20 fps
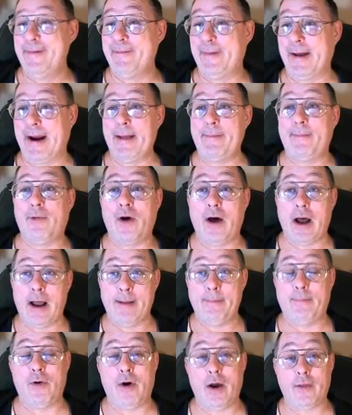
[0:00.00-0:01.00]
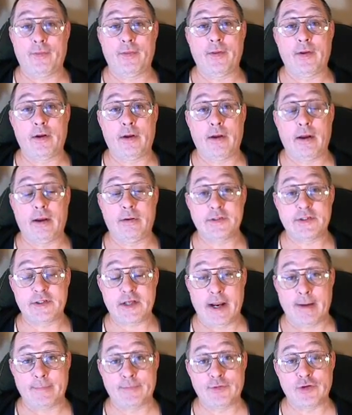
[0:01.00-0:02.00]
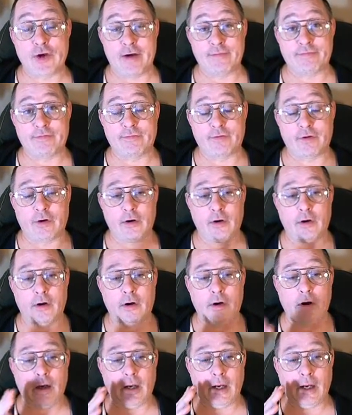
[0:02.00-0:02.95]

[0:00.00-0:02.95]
but I bought I bought the stamps off of her